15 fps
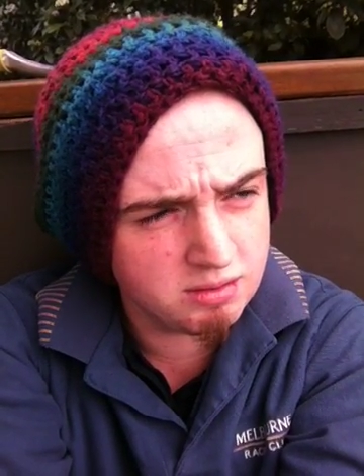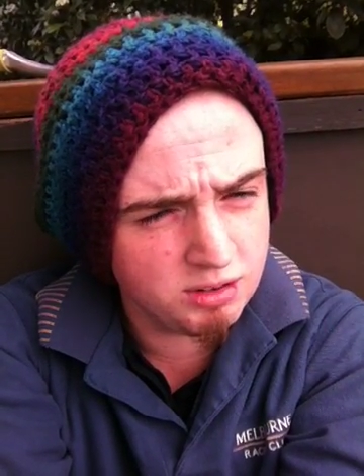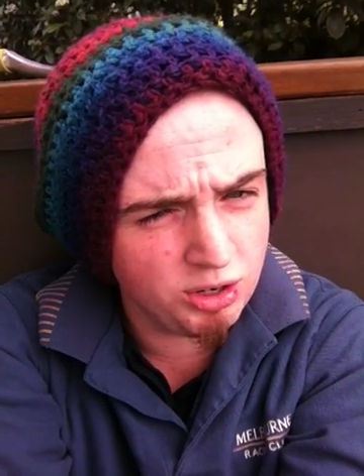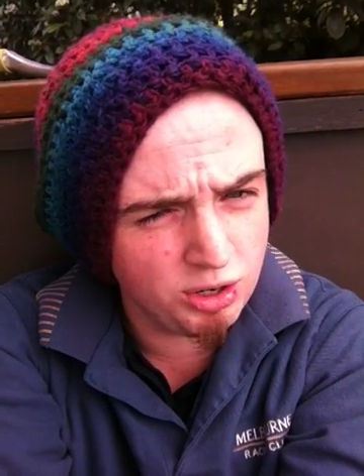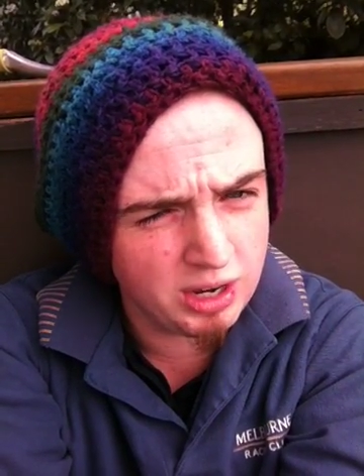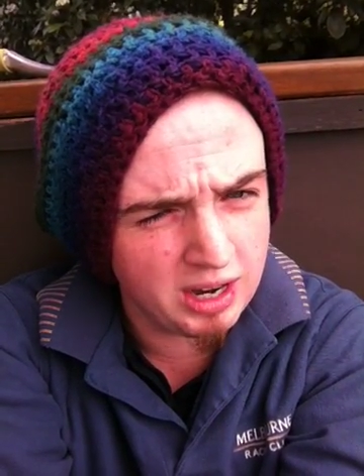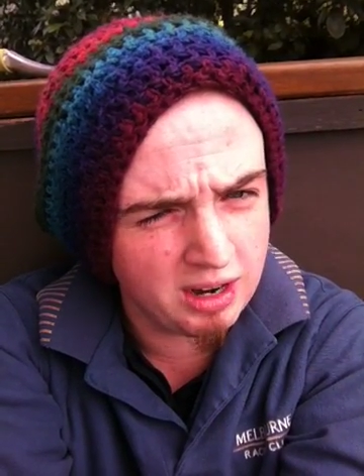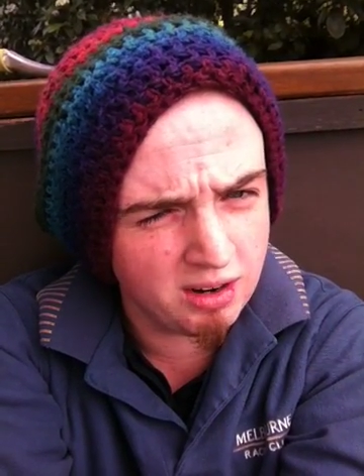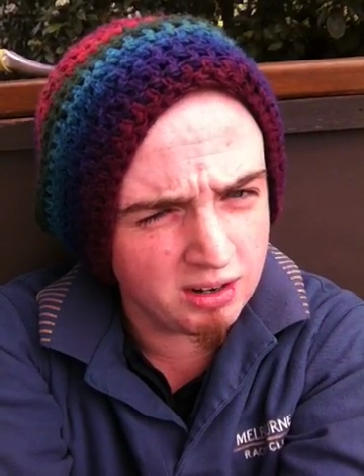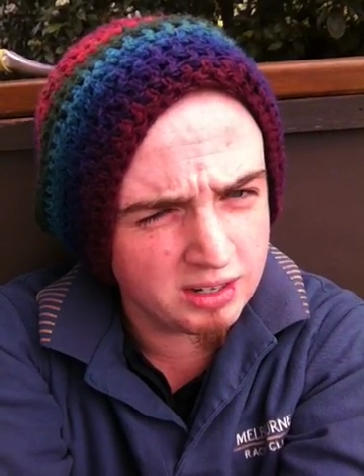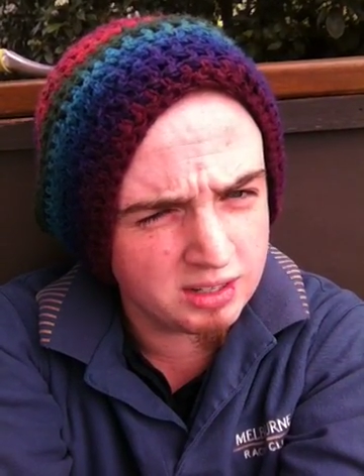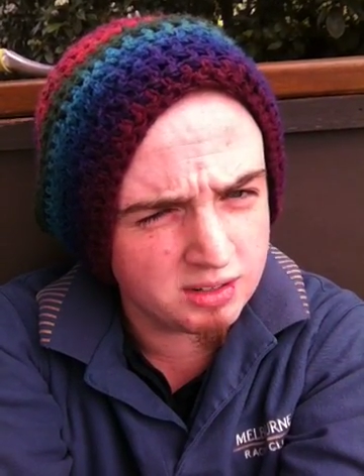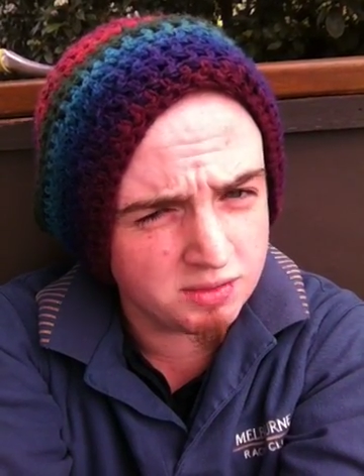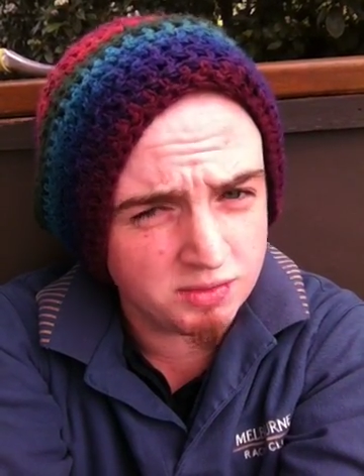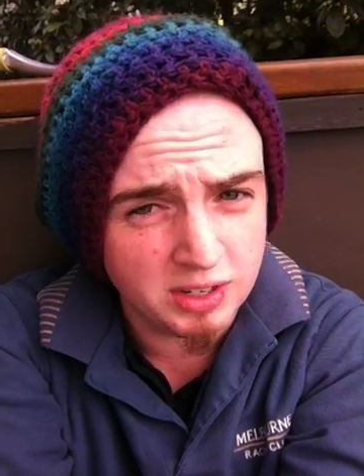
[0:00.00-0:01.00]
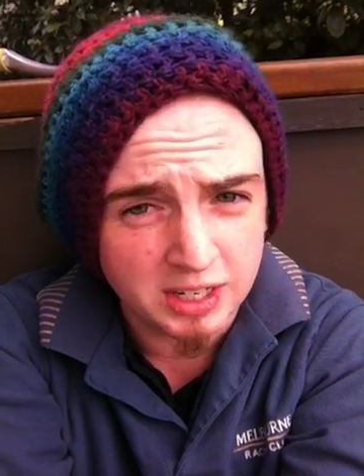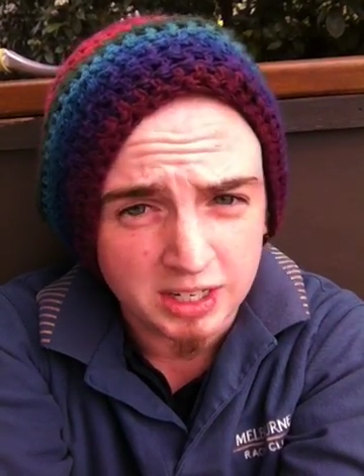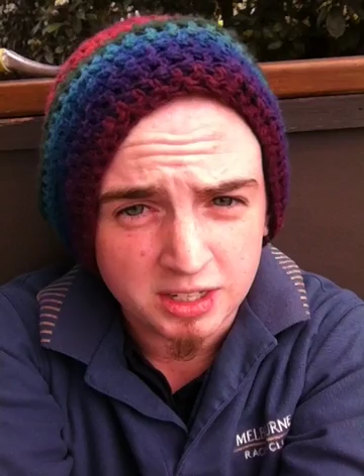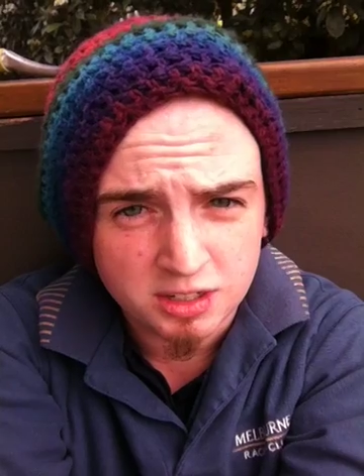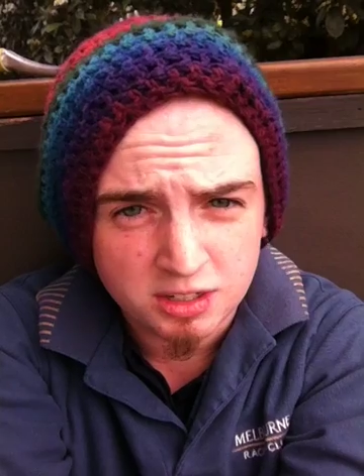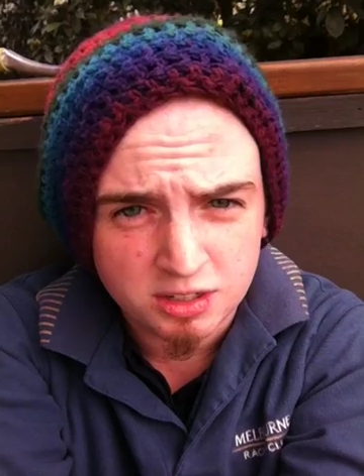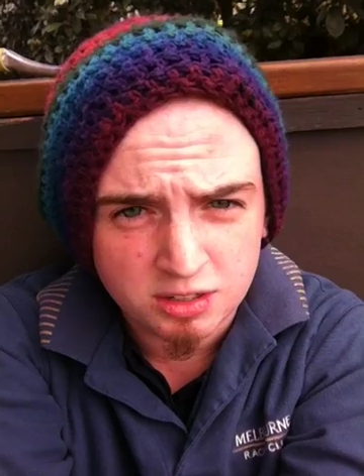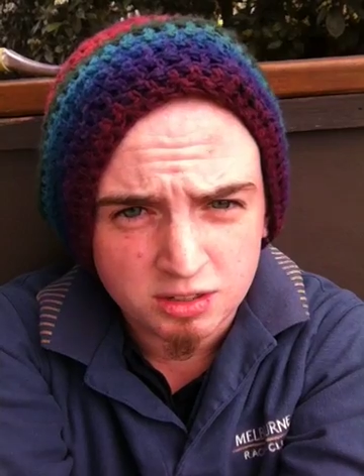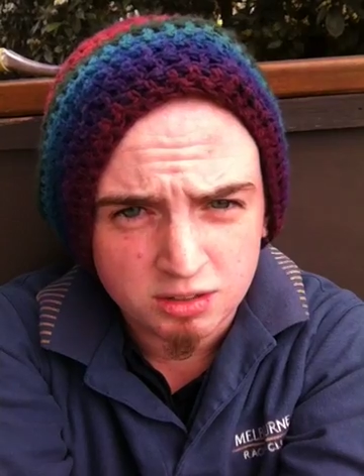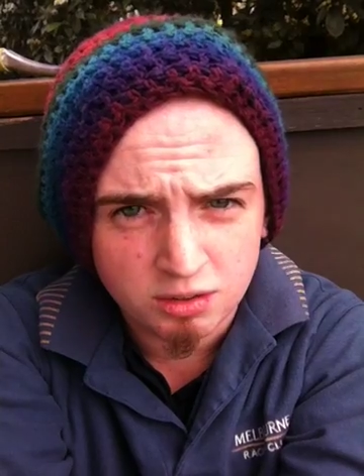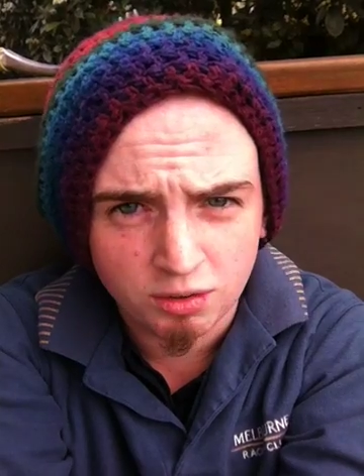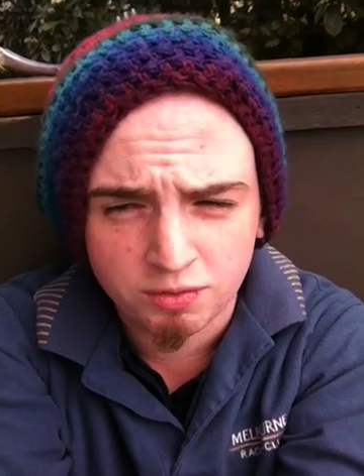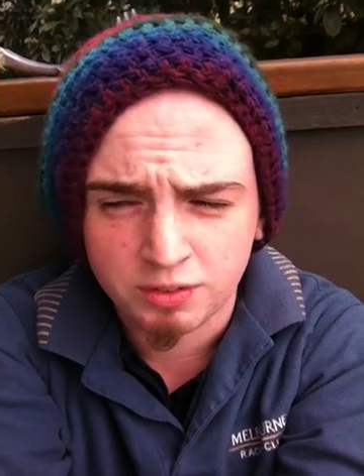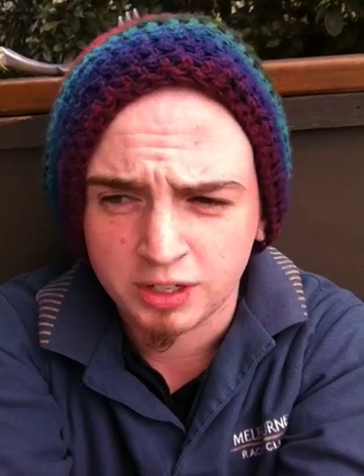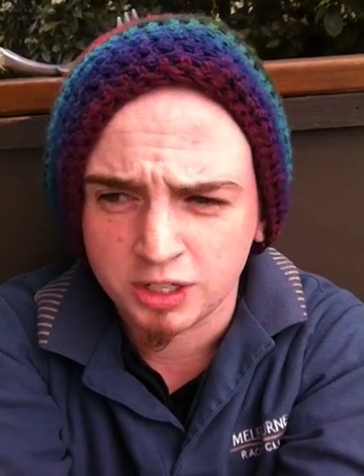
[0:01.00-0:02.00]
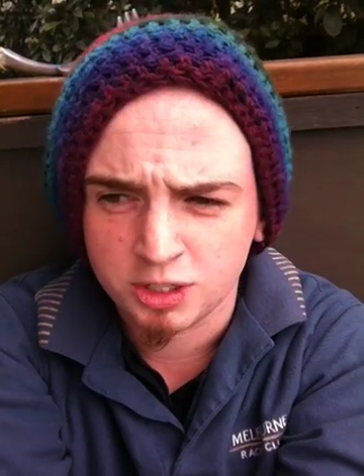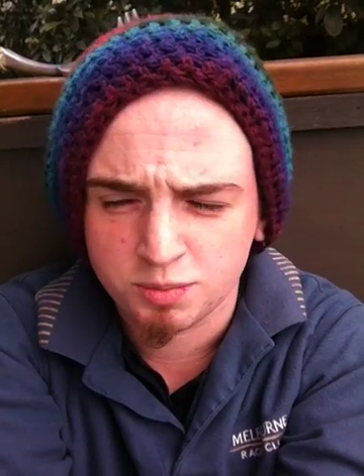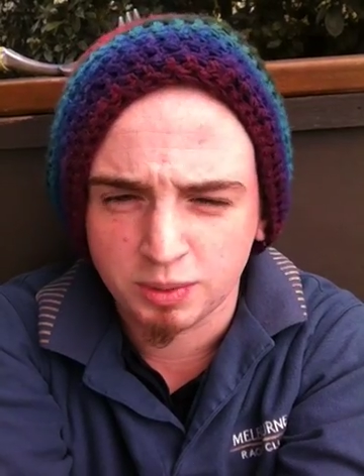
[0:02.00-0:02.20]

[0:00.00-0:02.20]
Eucarian to finish, not finish,